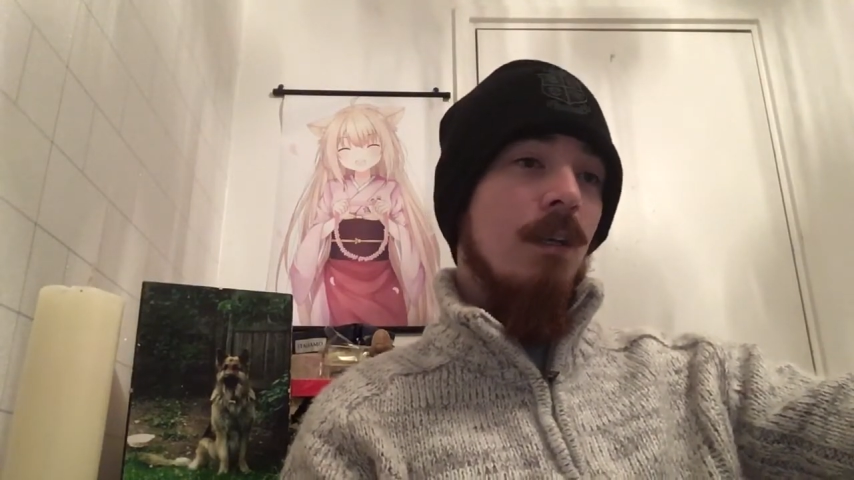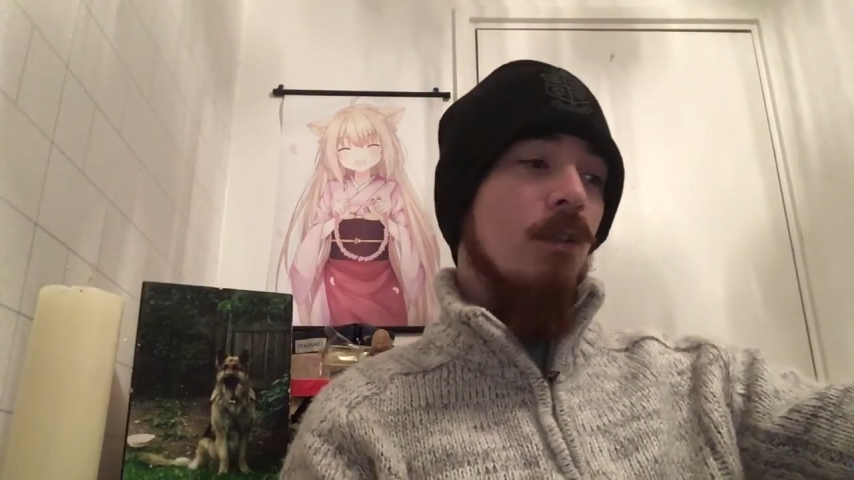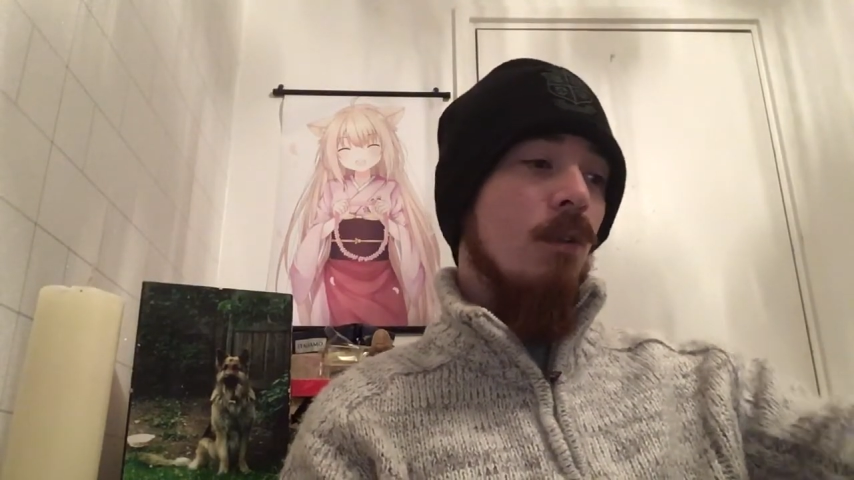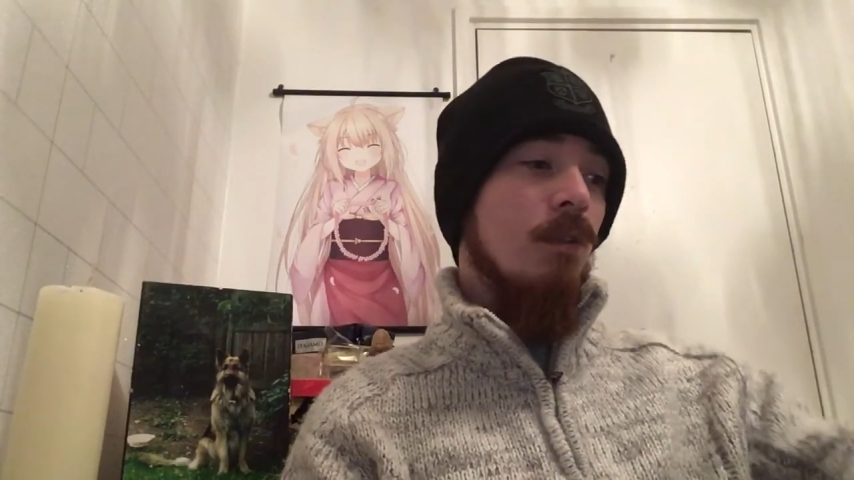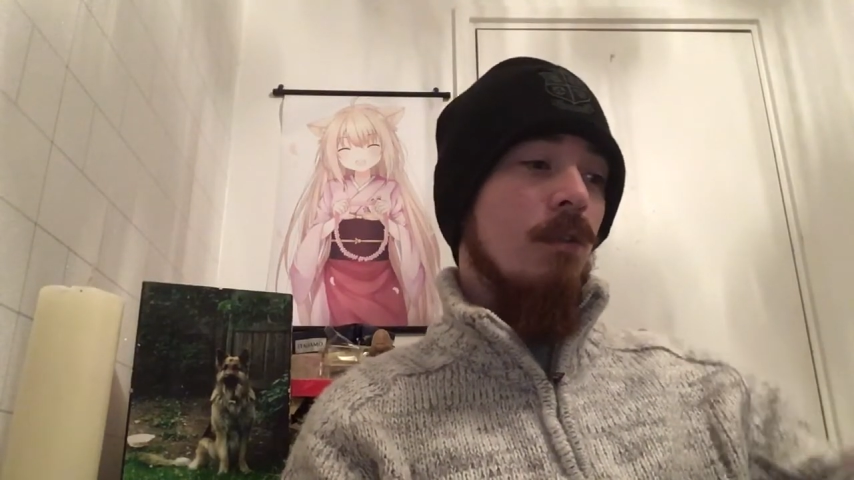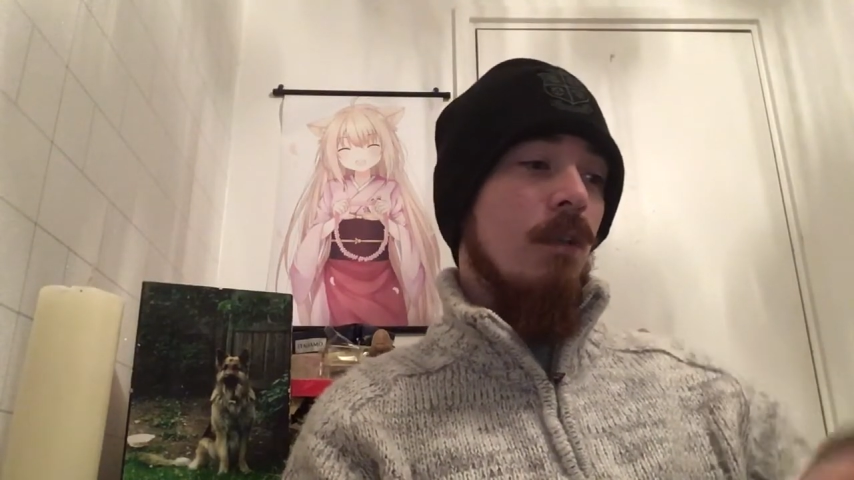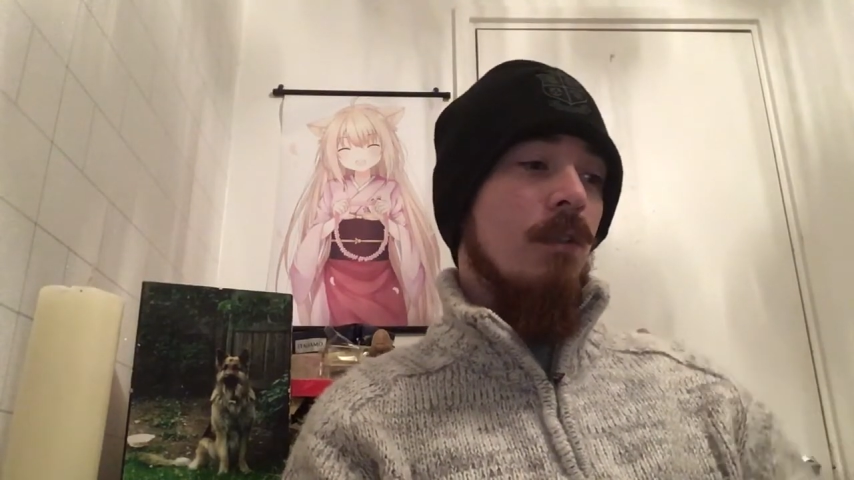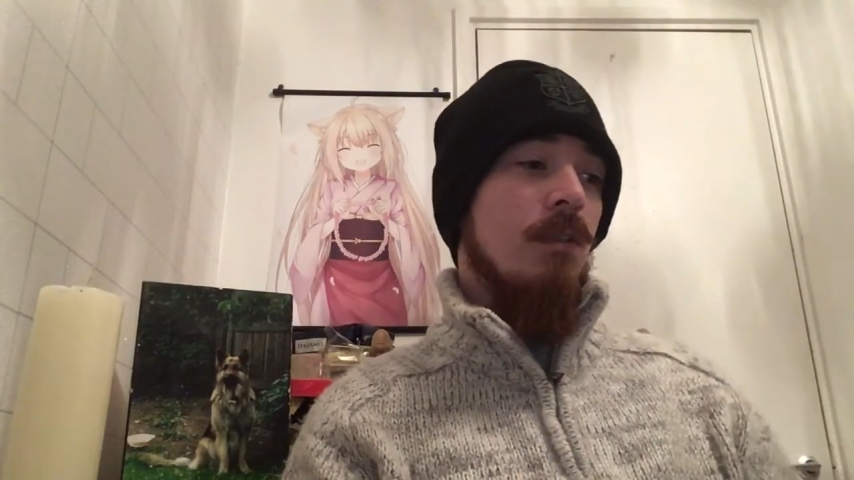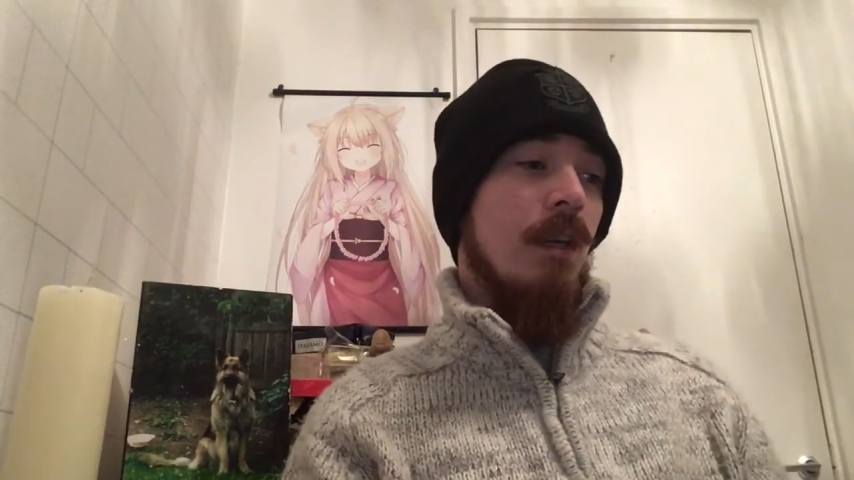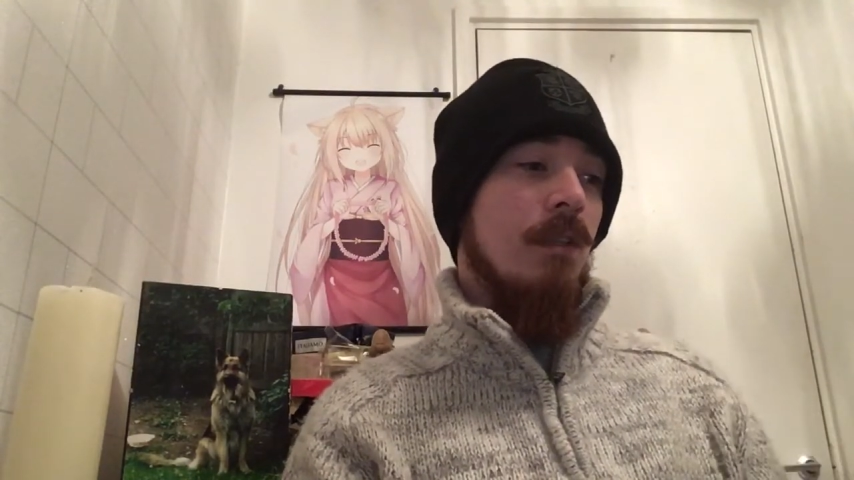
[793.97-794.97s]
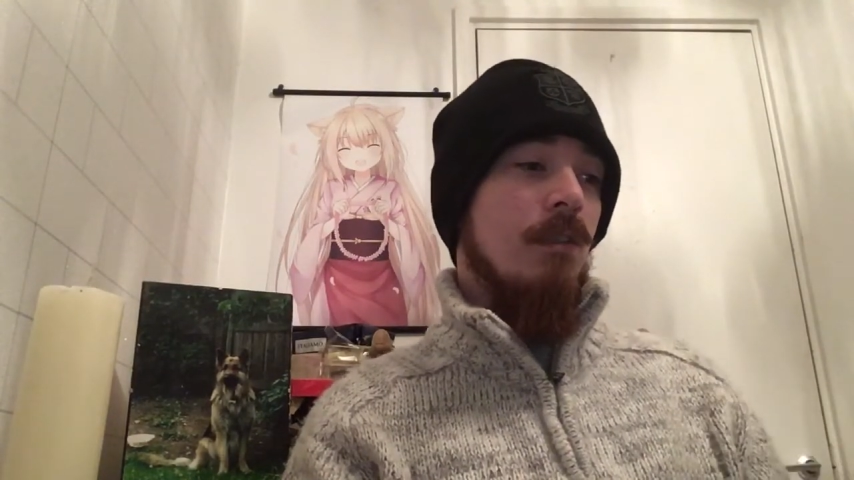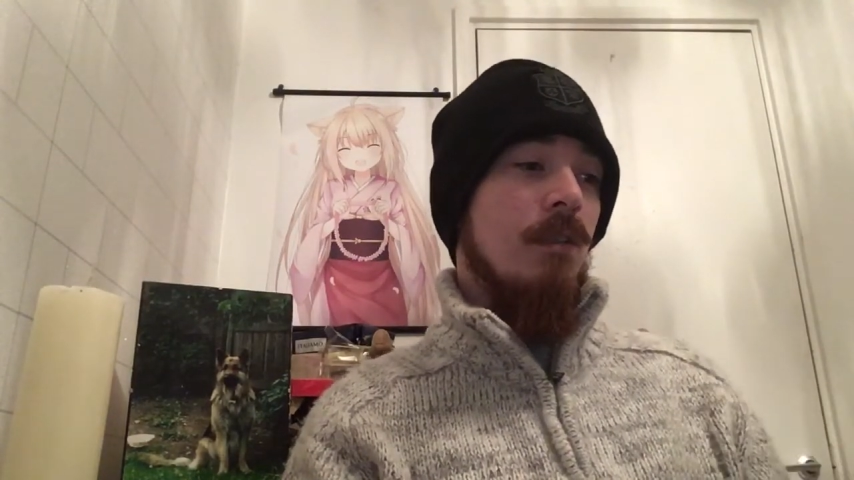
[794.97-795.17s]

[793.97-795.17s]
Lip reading: So it's nice that